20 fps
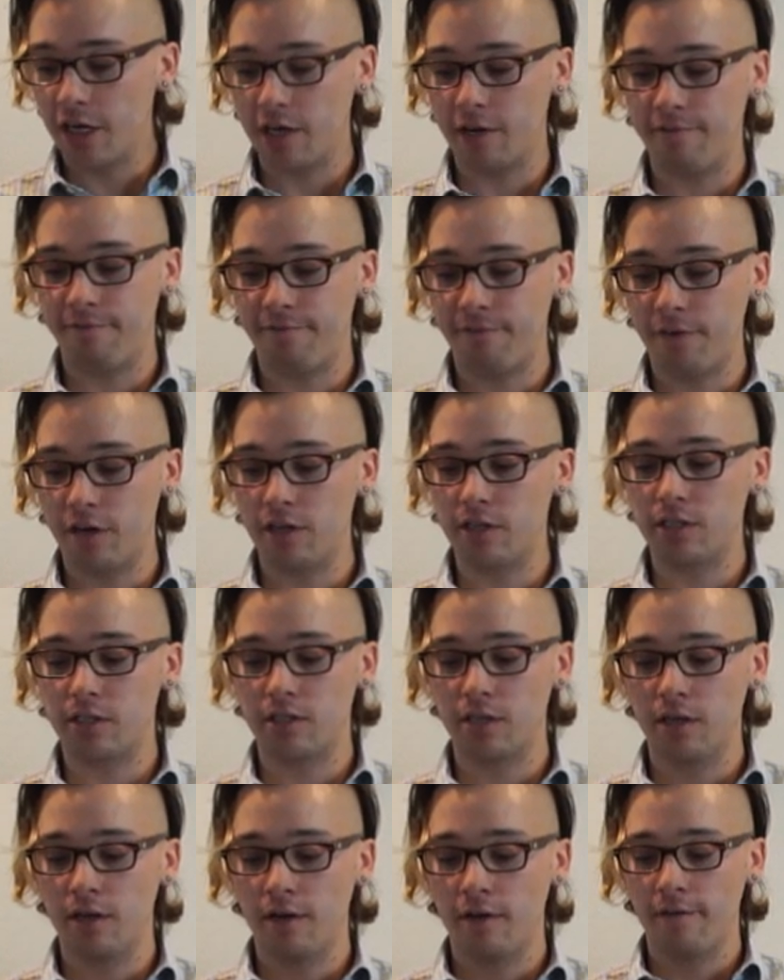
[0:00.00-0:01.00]
good
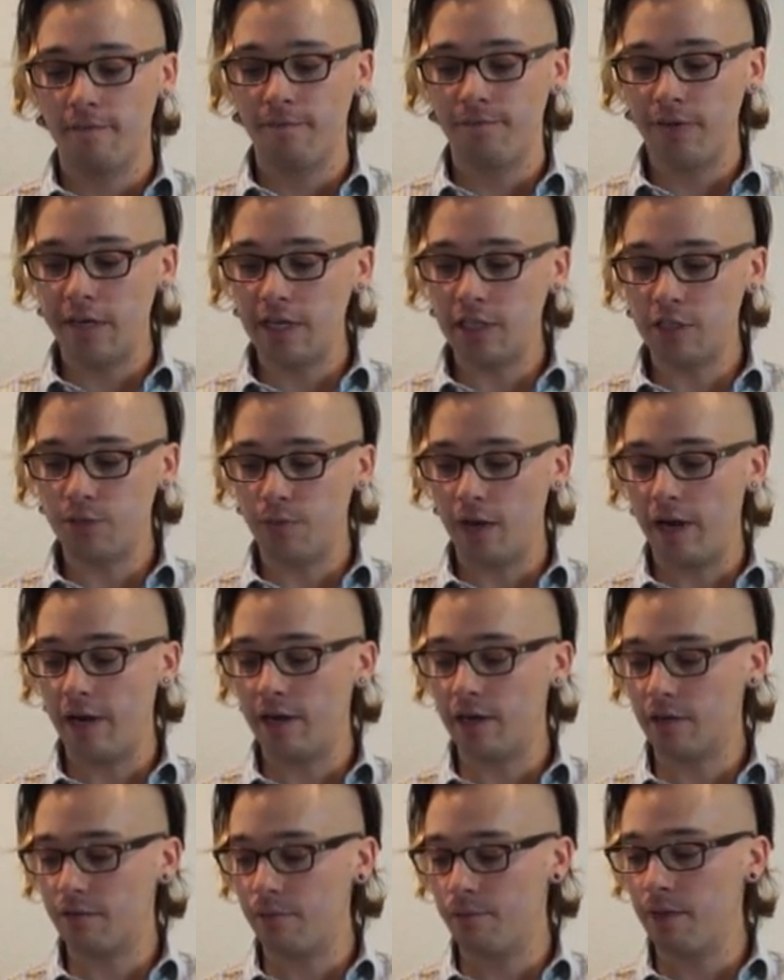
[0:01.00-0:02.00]
first finished
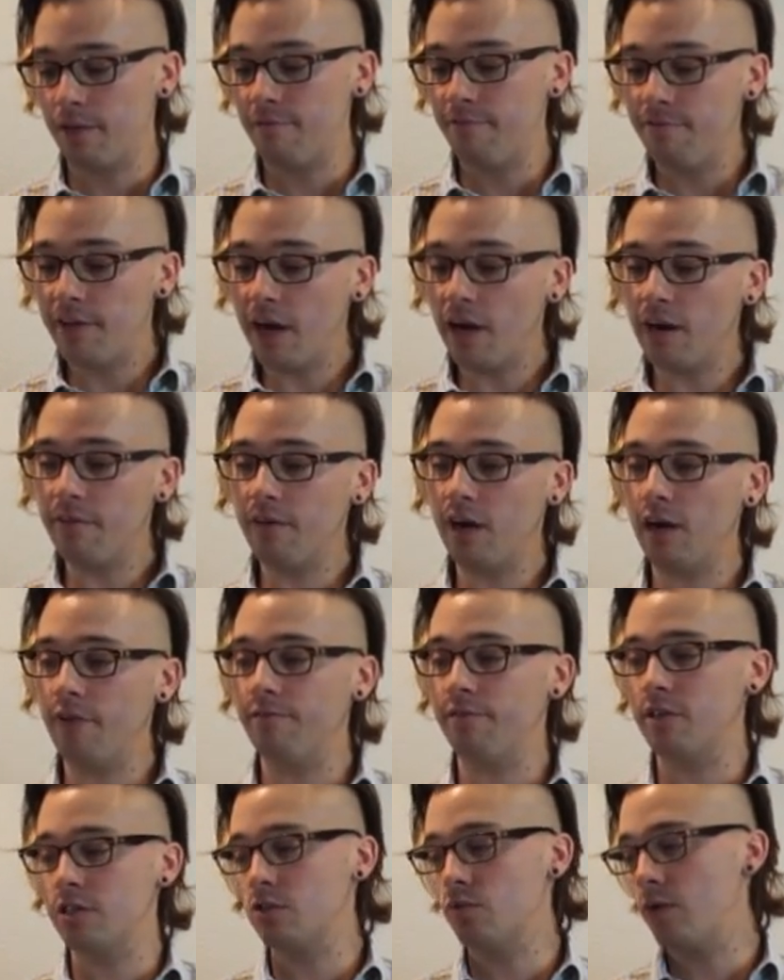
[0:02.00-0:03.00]
product from the very,
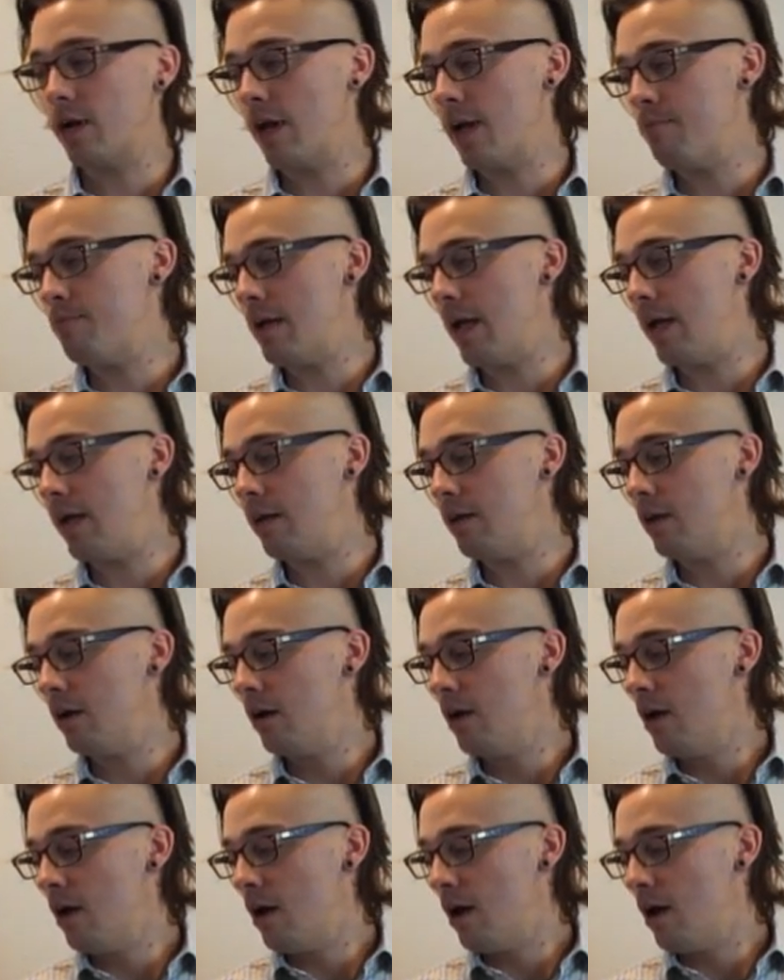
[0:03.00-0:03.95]
very first one I made.